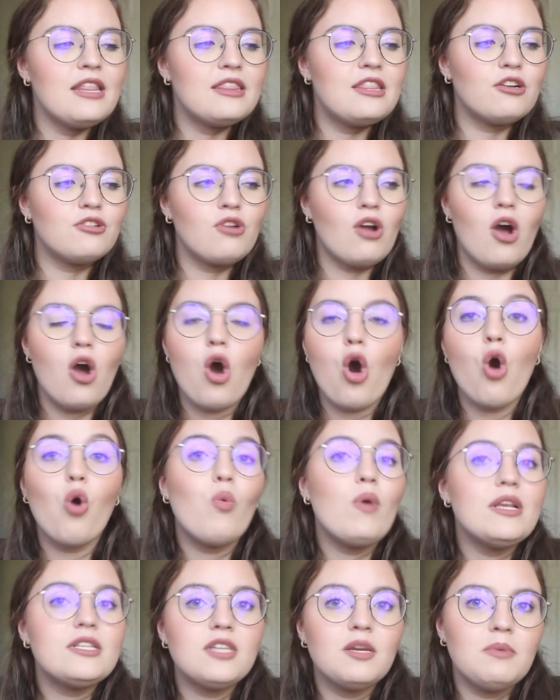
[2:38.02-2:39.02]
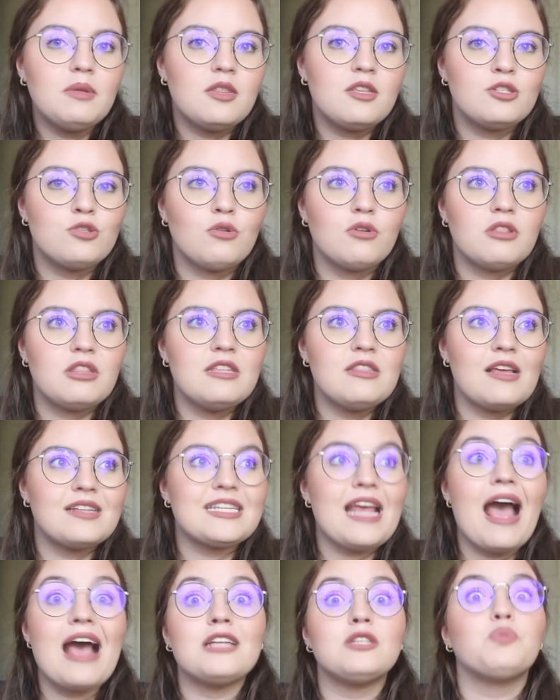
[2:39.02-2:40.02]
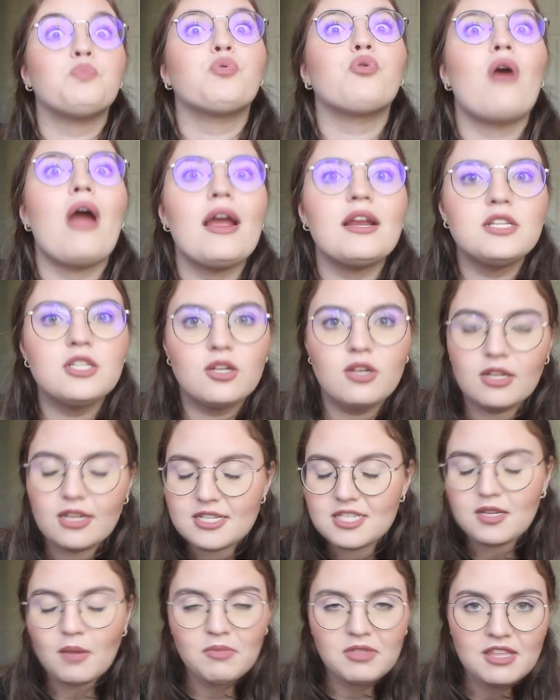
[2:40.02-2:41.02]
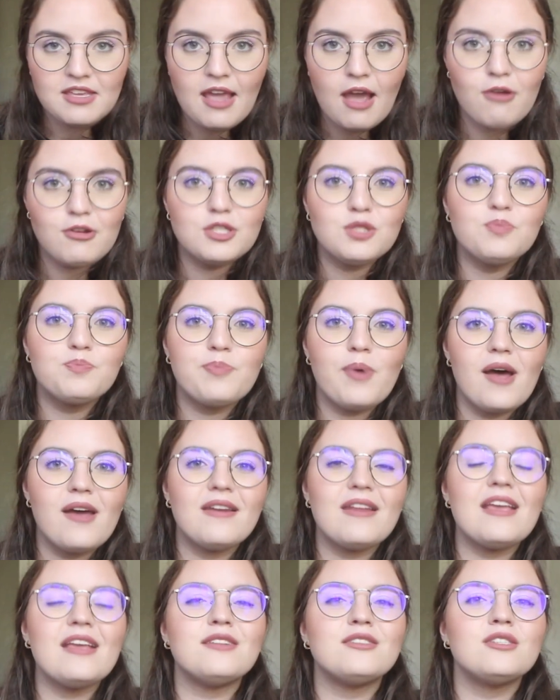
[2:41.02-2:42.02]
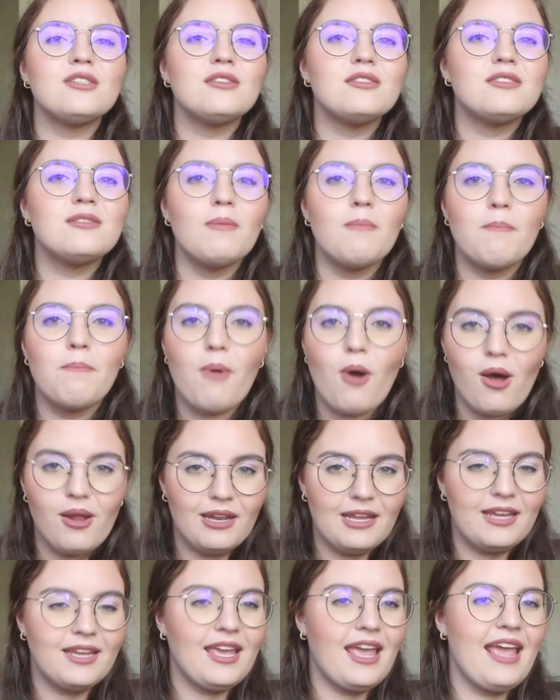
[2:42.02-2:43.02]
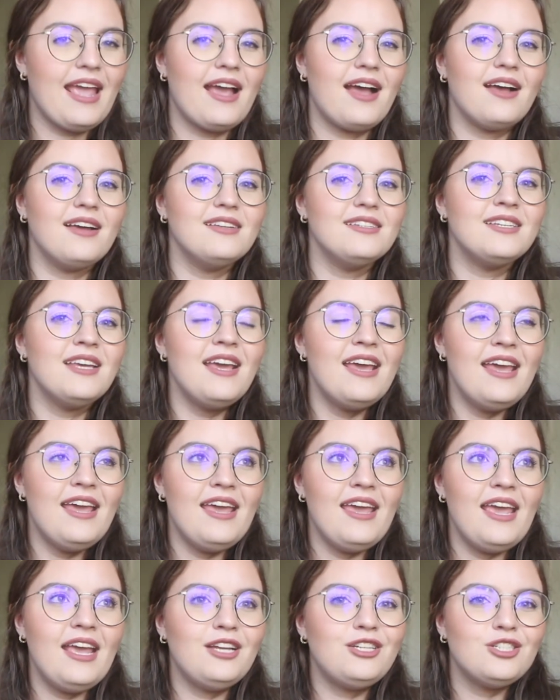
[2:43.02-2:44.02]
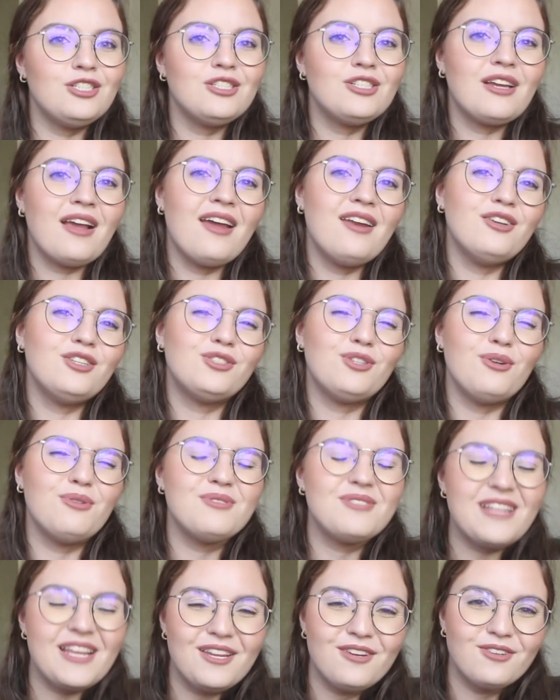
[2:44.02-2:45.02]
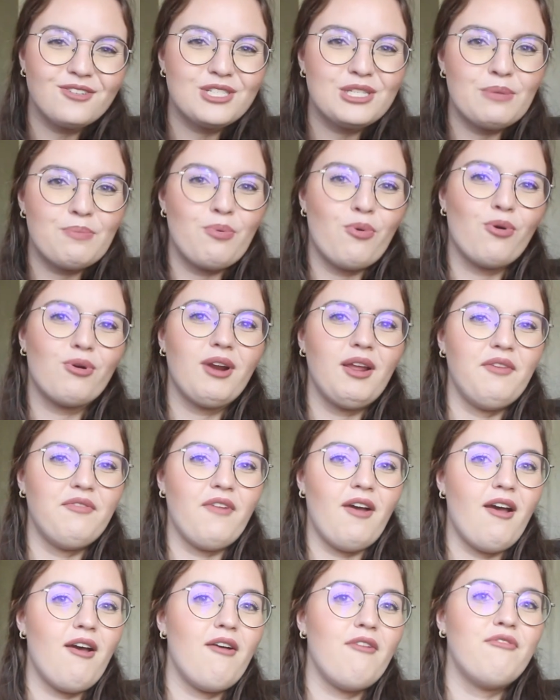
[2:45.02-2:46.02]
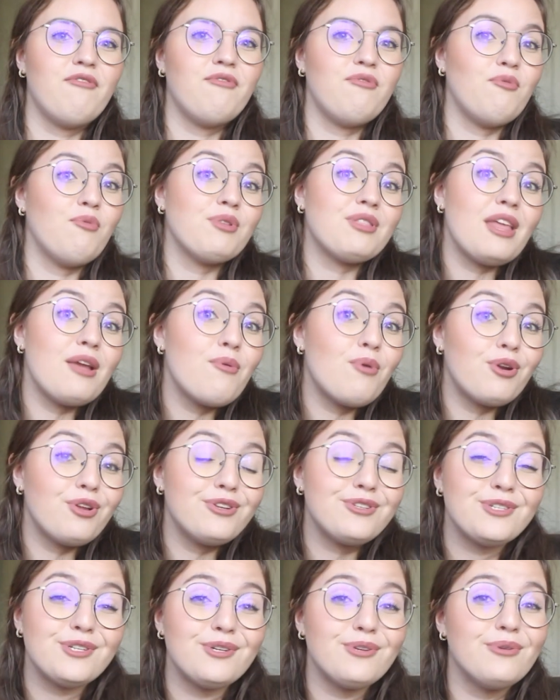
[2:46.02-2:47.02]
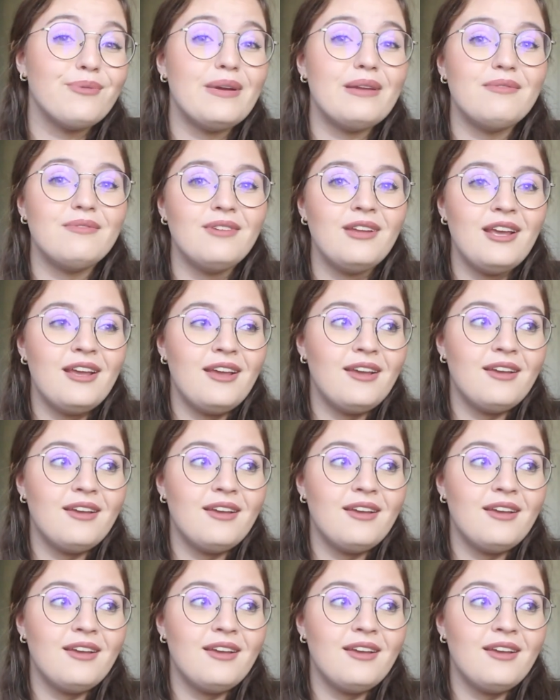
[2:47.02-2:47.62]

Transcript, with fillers: they're not always going to be the sort of thing that's as practical as something else, but it's symbolic and it just kind of shows that you're supportive of what they want to do and